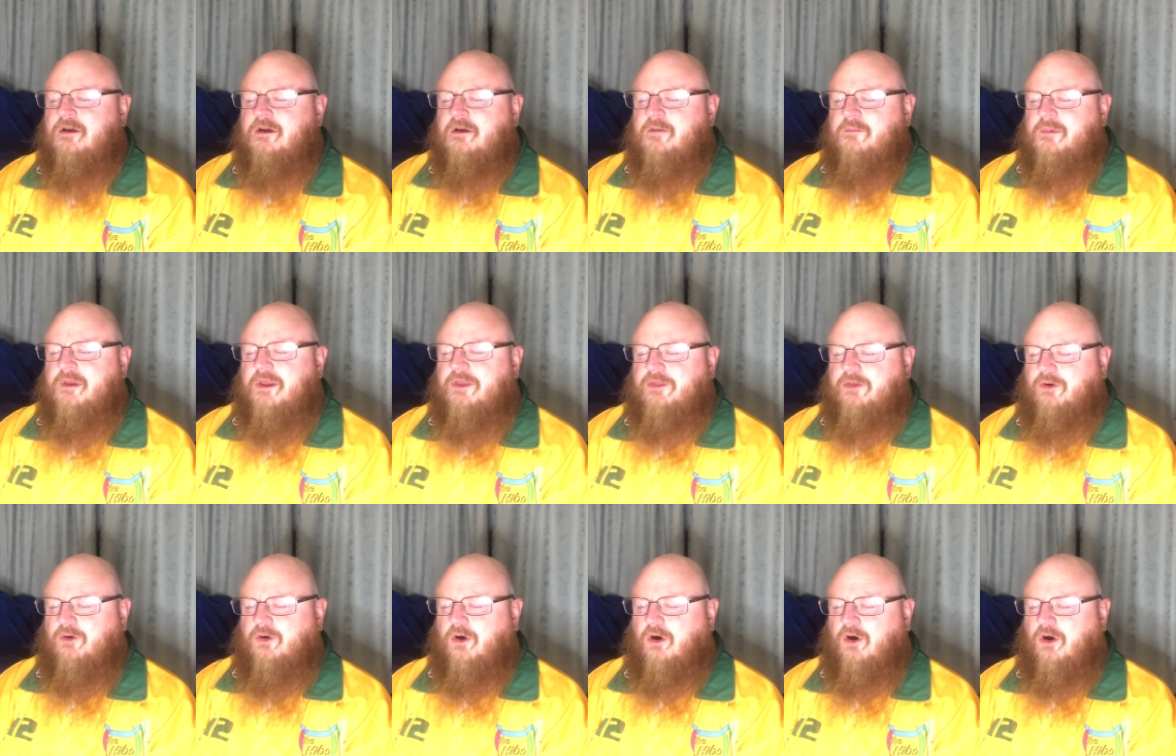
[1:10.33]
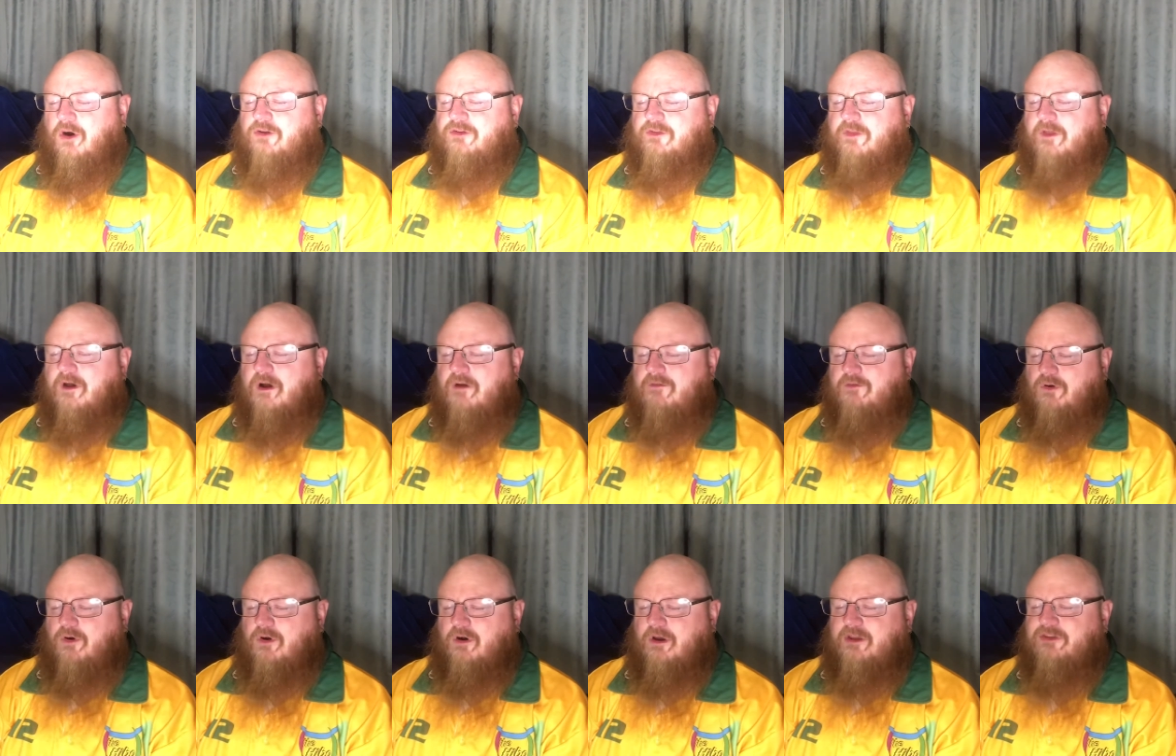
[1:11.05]
methought the
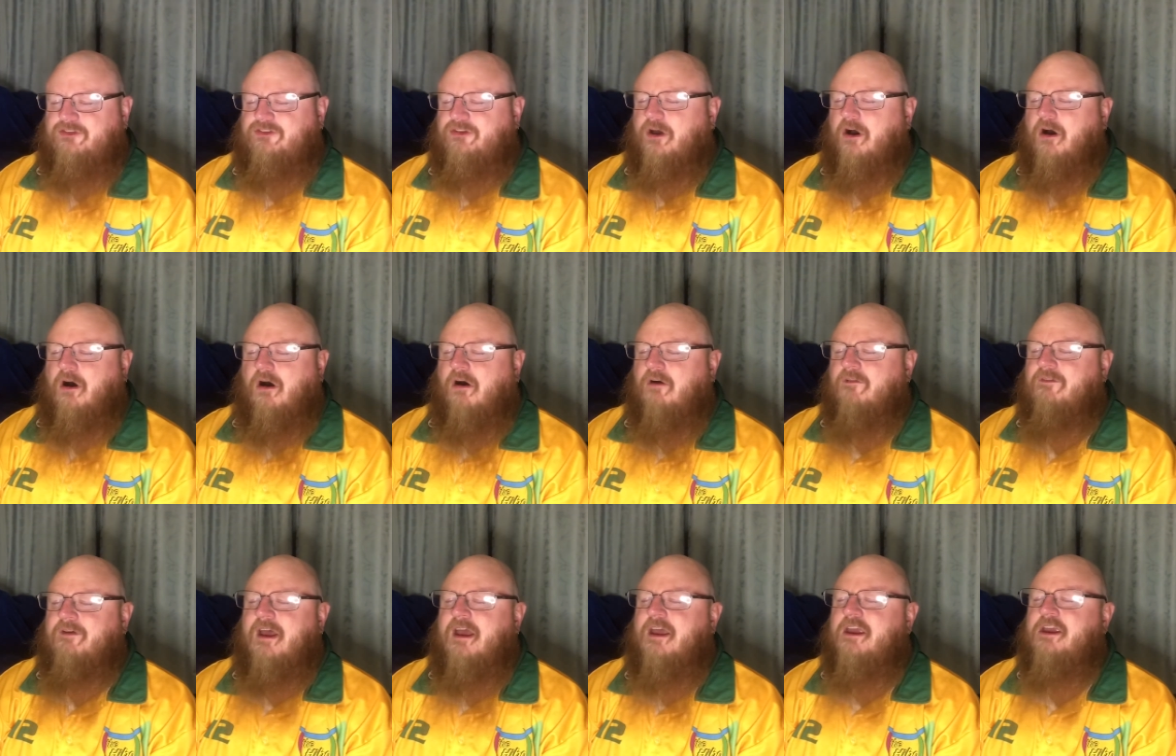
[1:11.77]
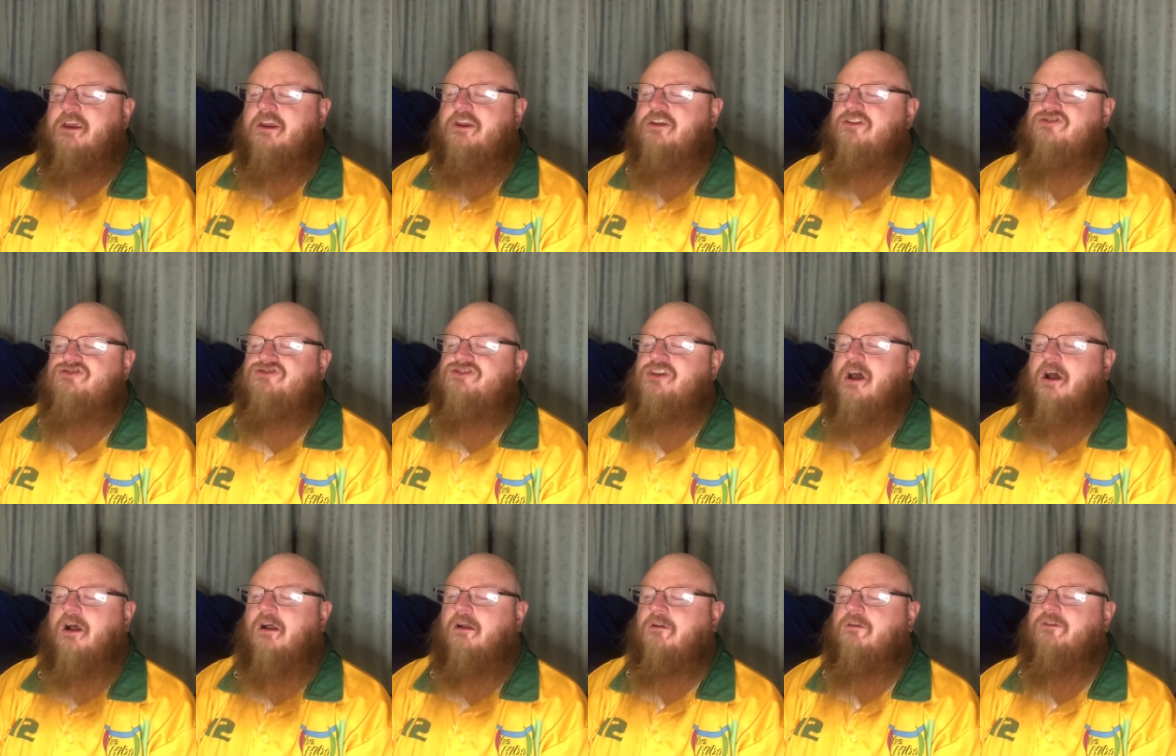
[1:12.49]
voice of
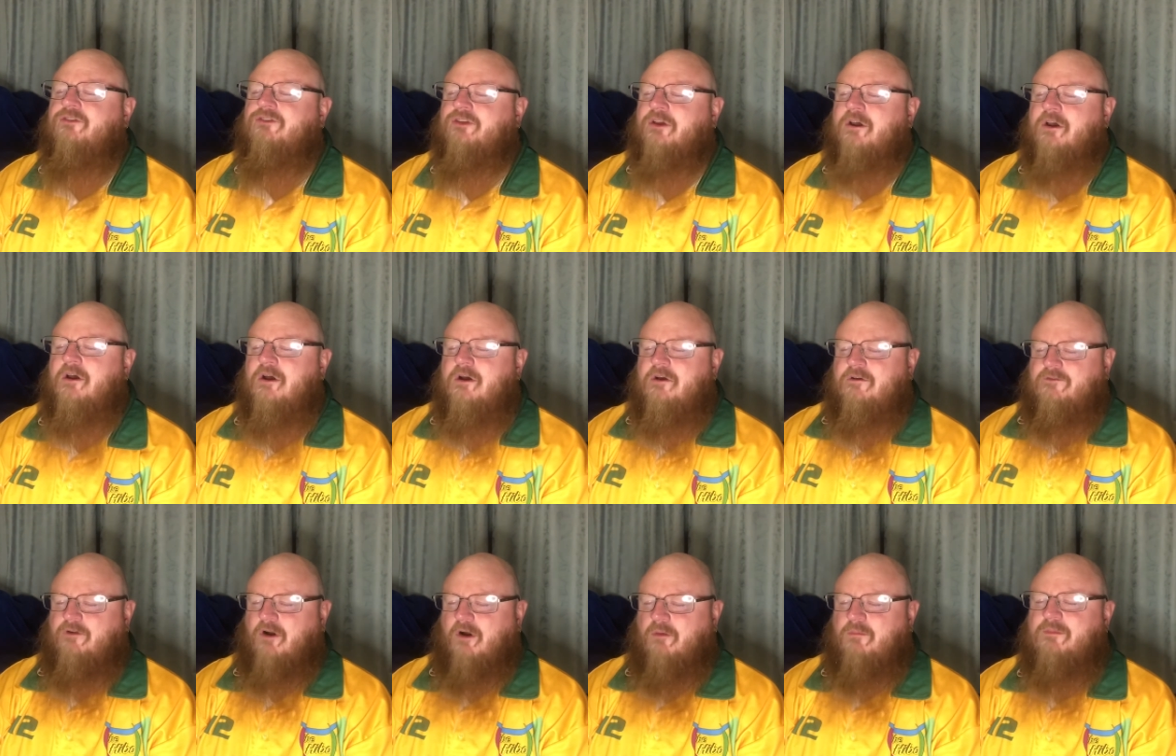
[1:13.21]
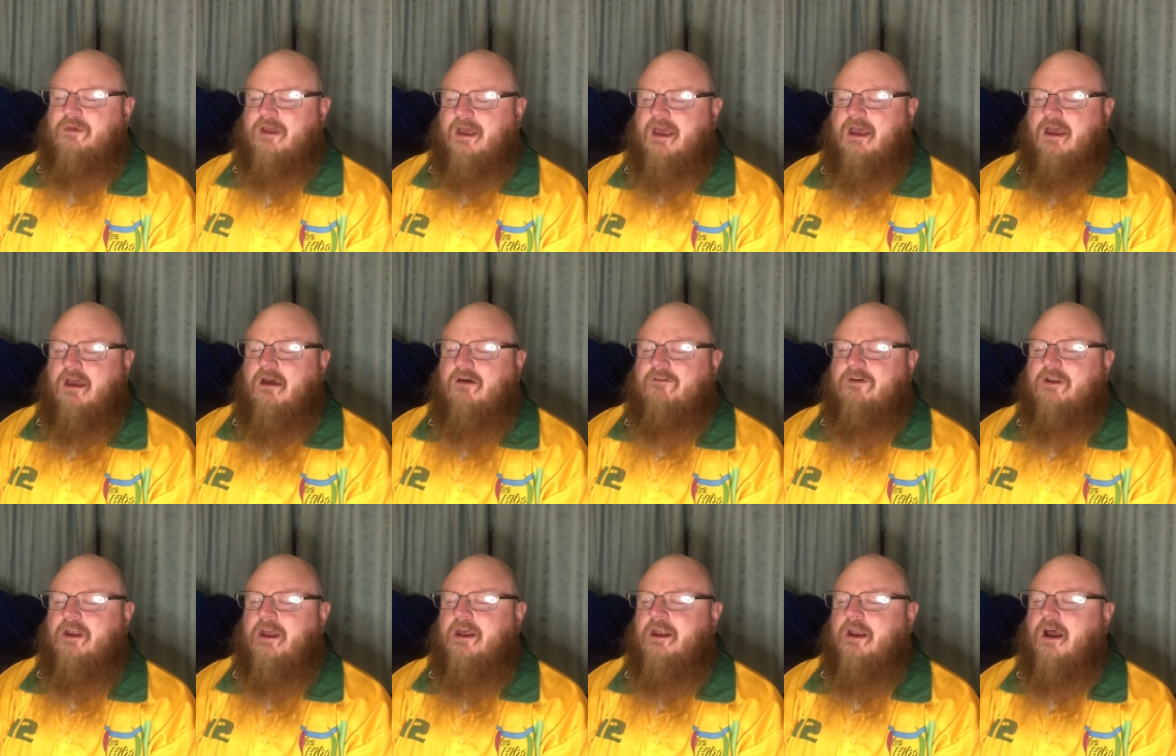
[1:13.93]
angels from
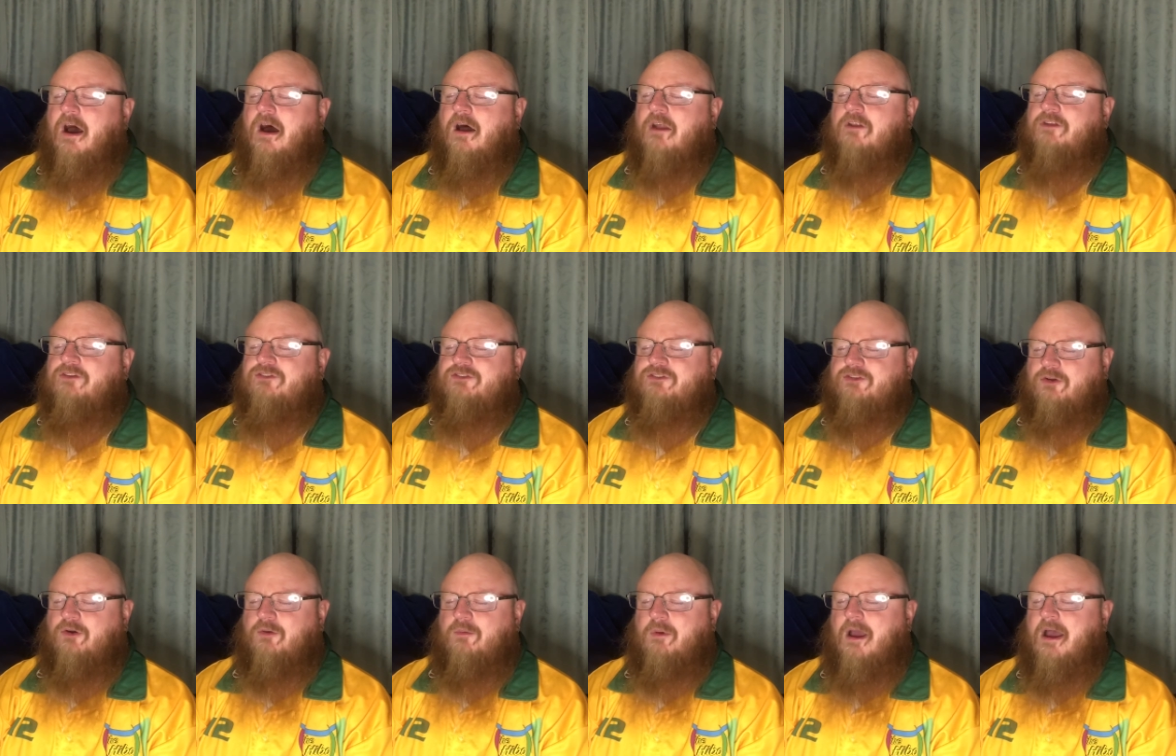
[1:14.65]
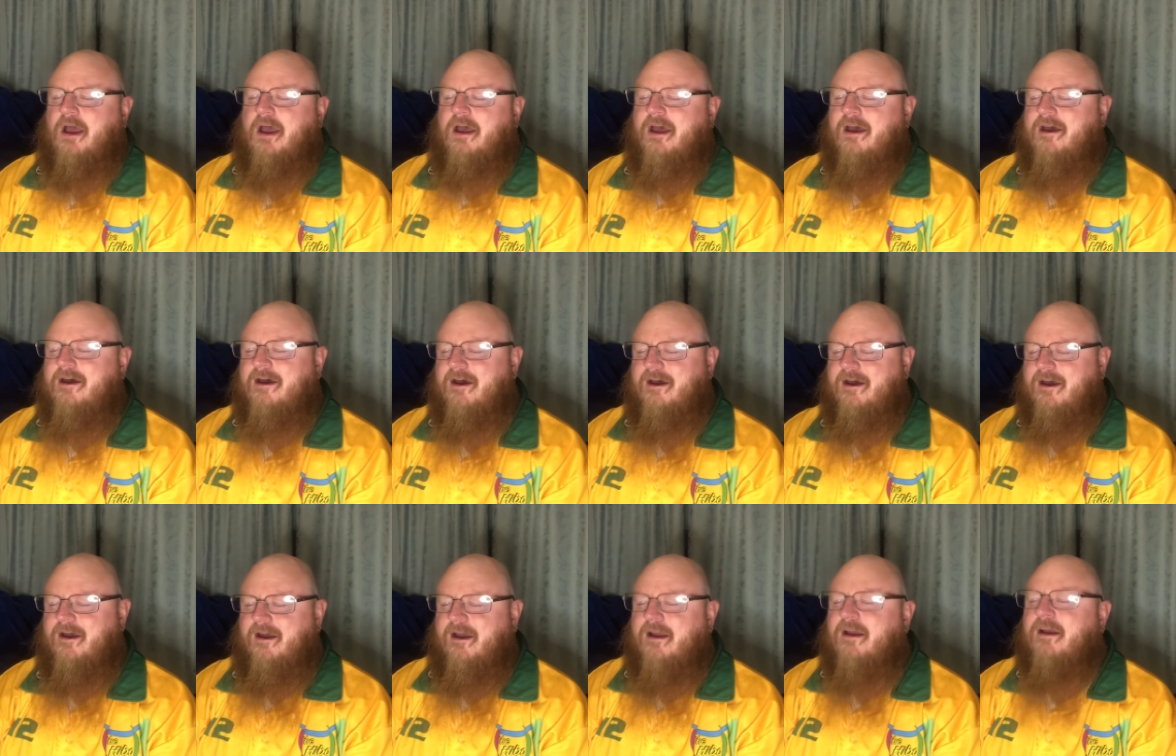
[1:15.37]
heaven in answer
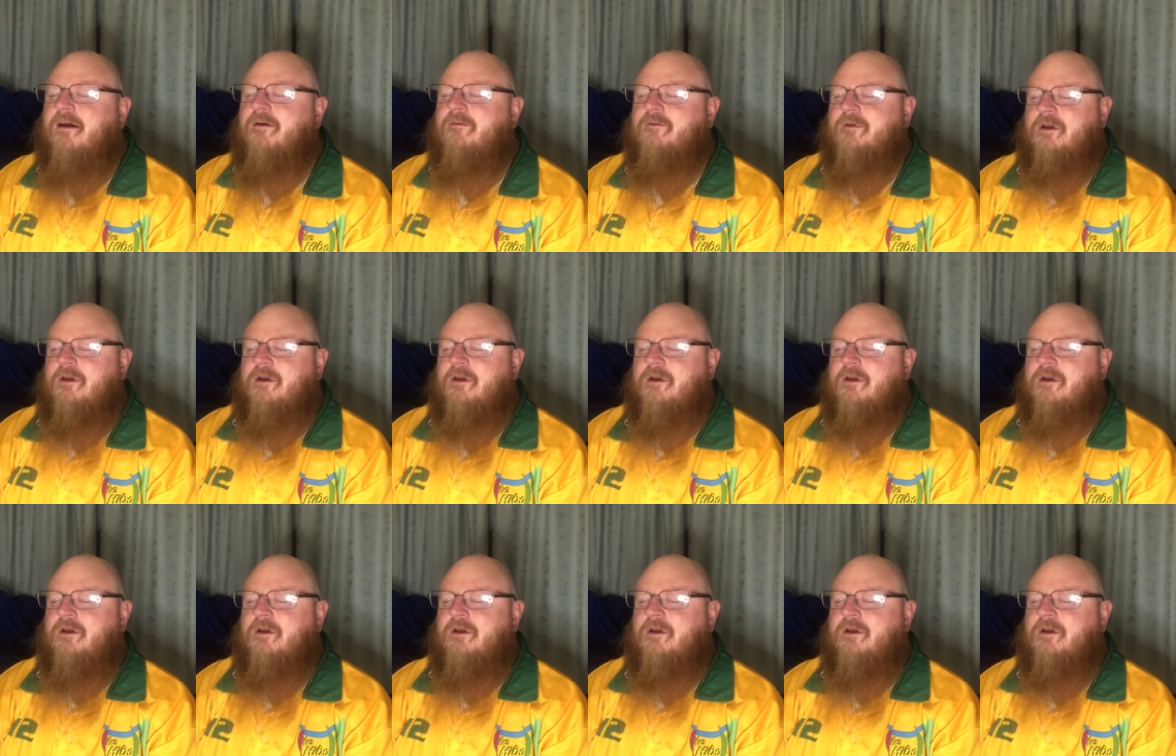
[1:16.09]
rang.